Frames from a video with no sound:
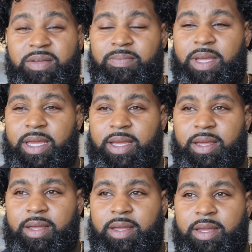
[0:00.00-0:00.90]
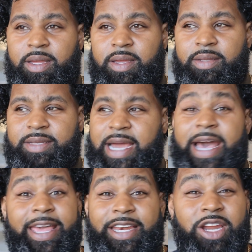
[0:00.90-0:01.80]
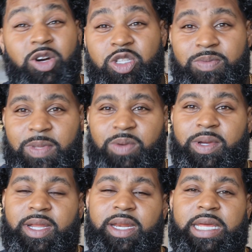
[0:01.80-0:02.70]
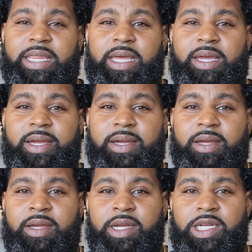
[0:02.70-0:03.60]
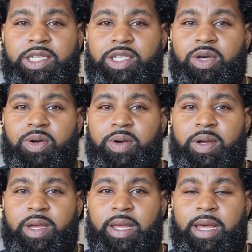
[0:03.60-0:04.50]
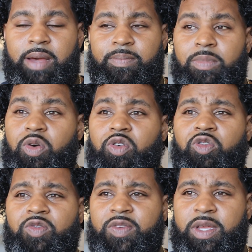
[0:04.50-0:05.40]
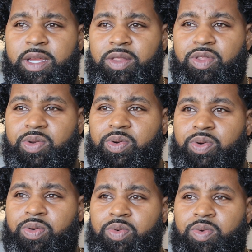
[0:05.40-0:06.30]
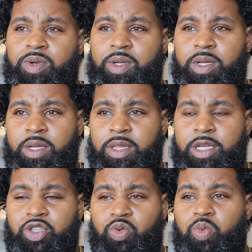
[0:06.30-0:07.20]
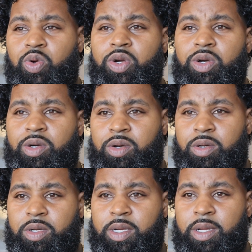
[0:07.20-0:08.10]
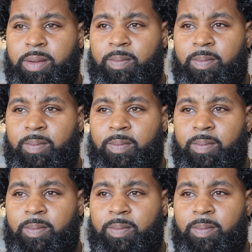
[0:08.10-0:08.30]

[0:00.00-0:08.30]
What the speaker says: to me, diagnose me with anything. So I'm moving through this world,